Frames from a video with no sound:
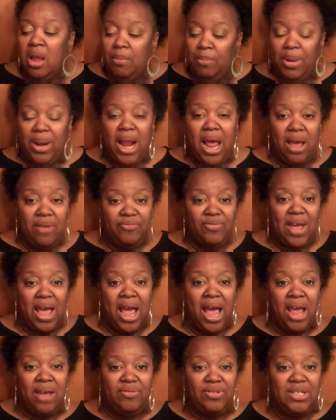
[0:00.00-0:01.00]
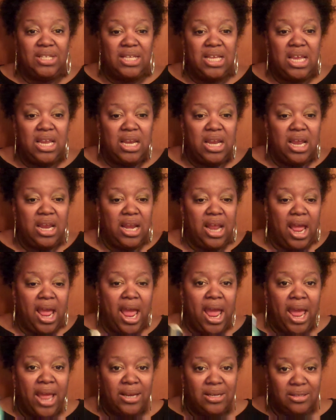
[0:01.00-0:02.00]
But I've seen it
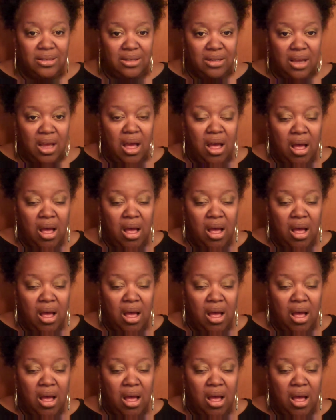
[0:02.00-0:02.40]
at